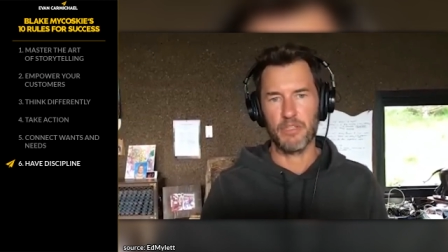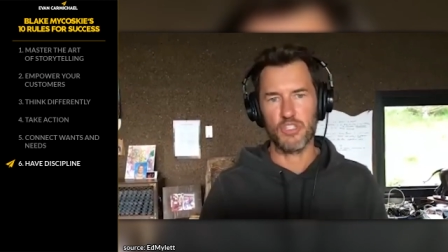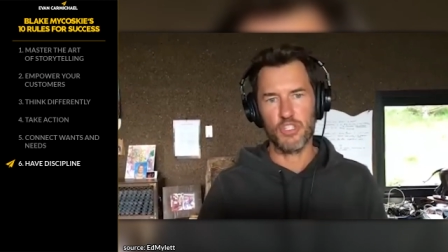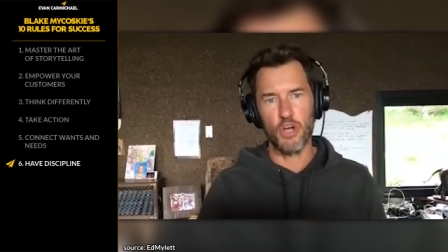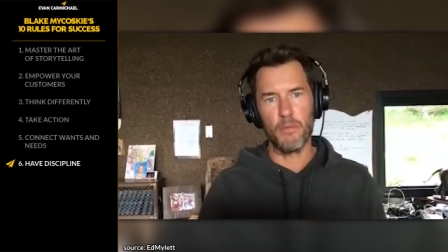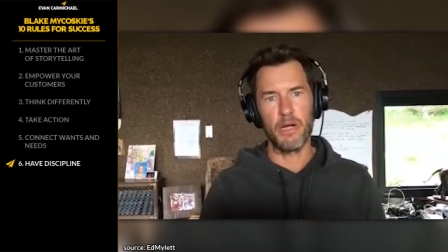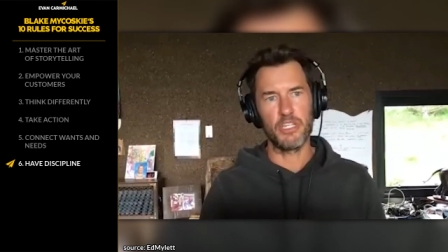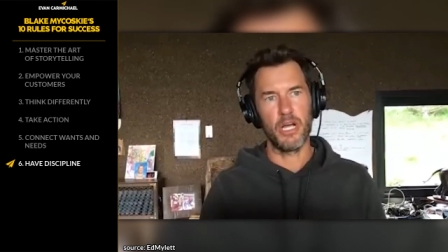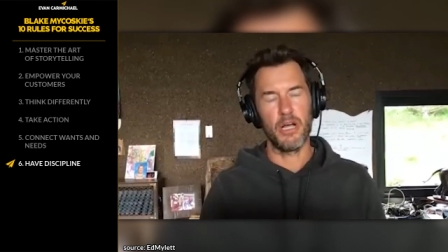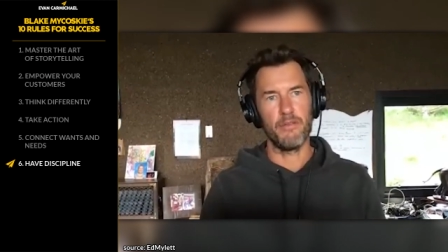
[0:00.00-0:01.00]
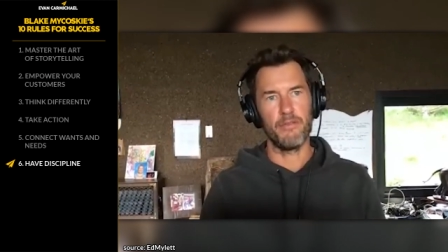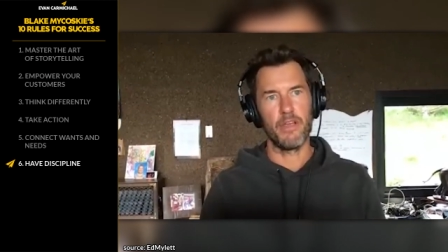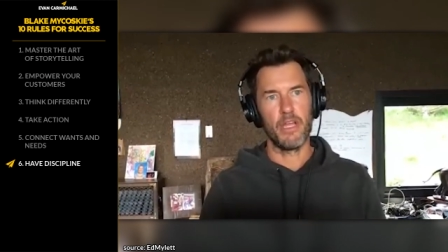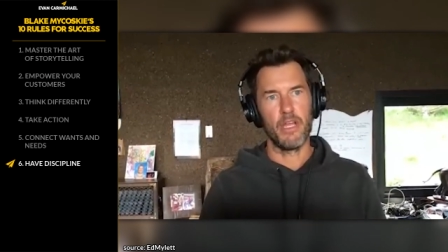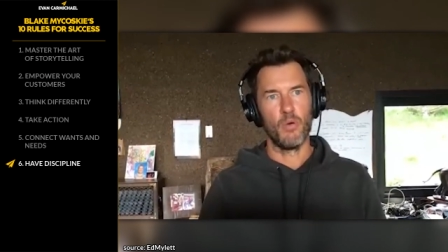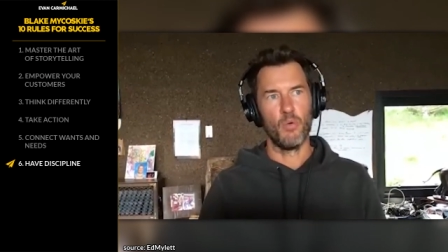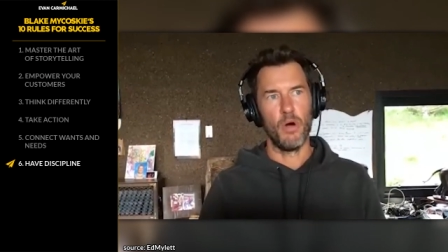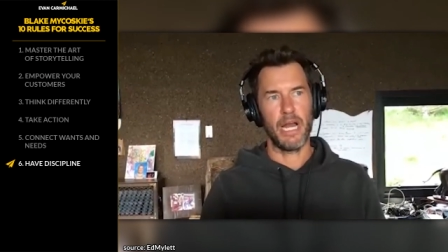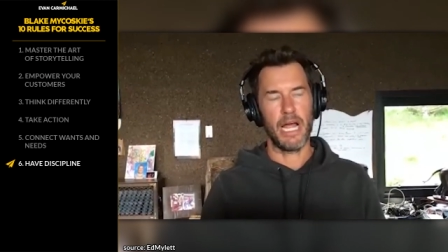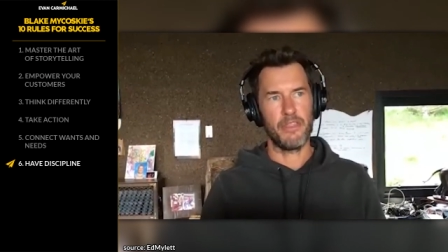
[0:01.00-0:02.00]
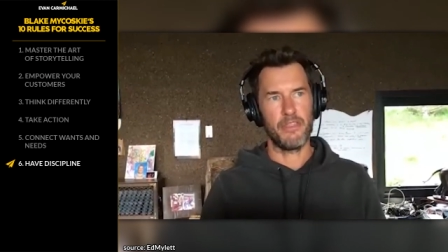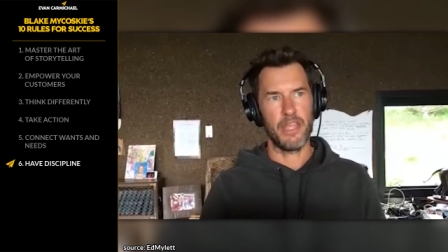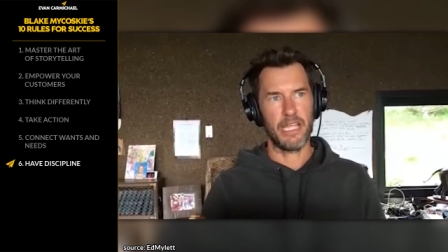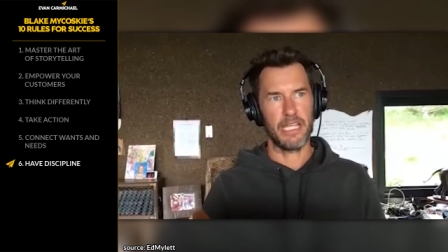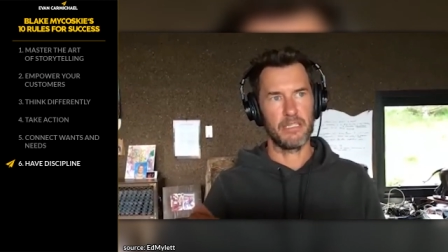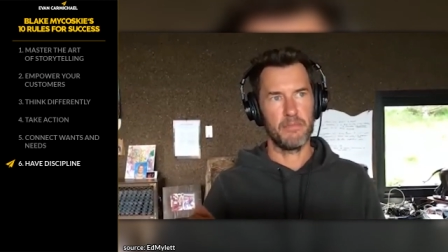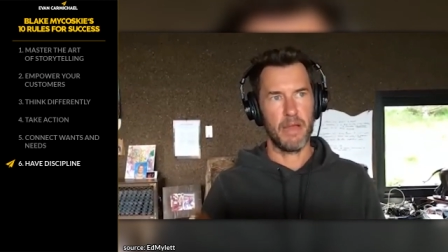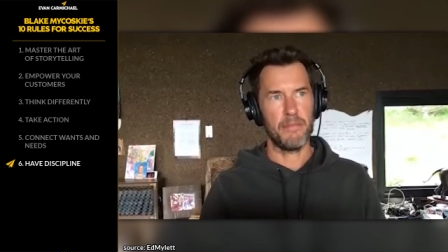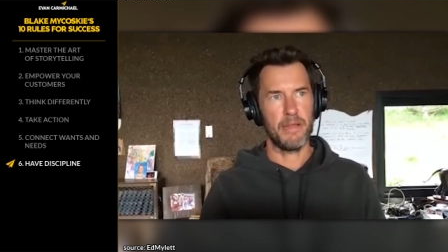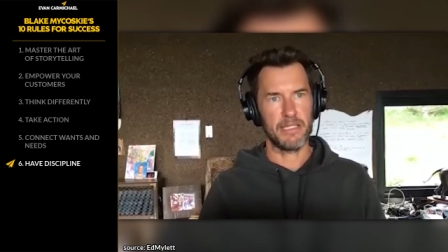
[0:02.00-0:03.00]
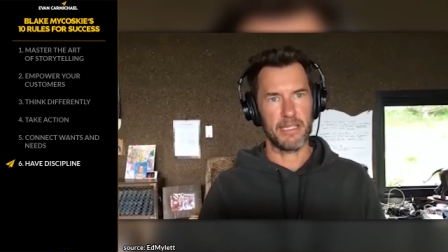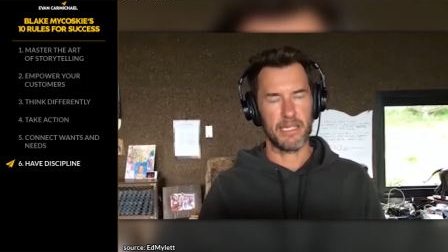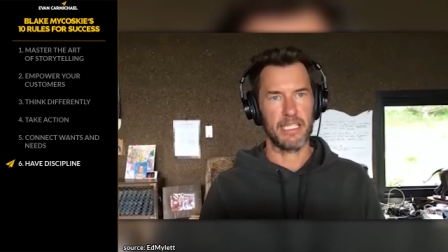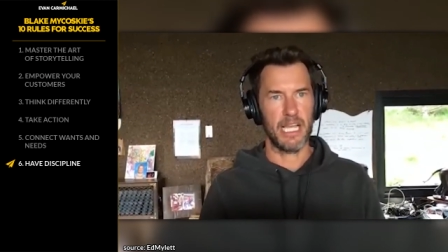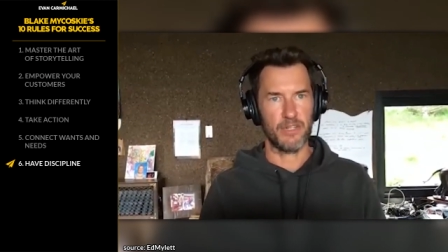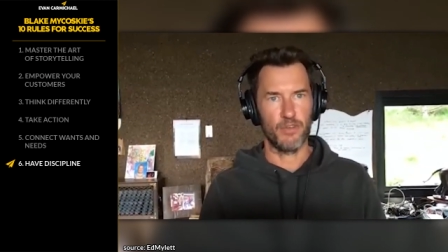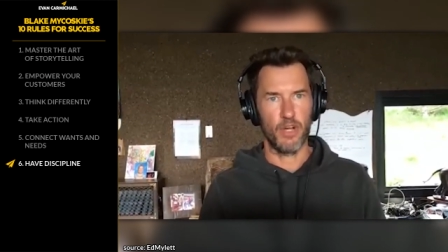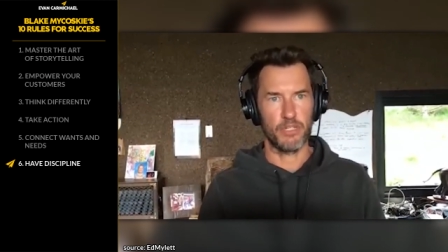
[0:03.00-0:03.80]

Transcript: But so much of what I think has made me a successful